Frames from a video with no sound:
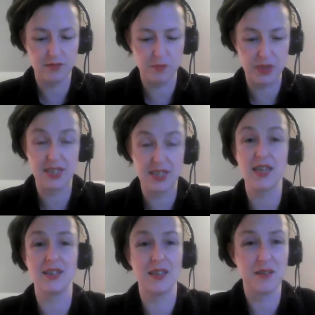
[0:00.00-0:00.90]

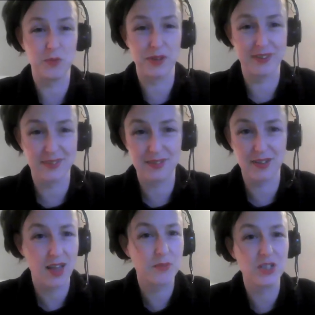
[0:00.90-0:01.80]
particularly with
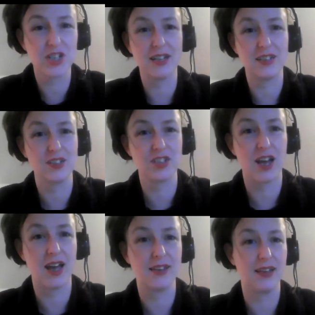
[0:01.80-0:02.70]
climate change
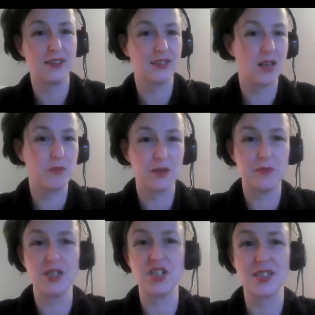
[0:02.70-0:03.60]
and the climate
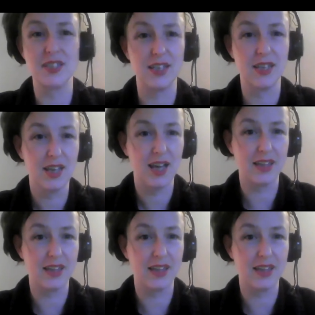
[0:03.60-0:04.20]
emergency